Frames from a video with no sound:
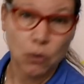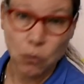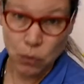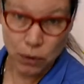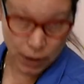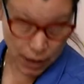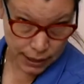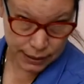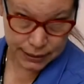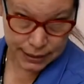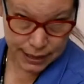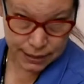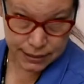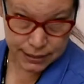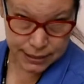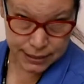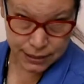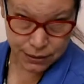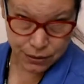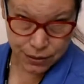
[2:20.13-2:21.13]
We're not allowed to
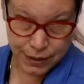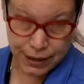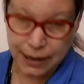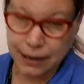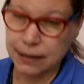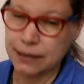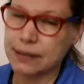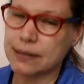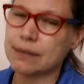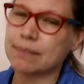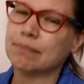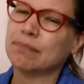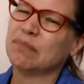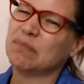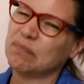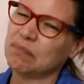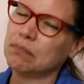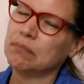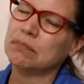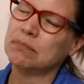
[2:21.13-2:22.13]
steal things,
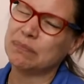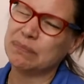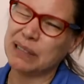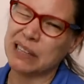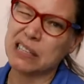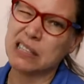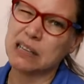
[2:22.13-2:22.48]
but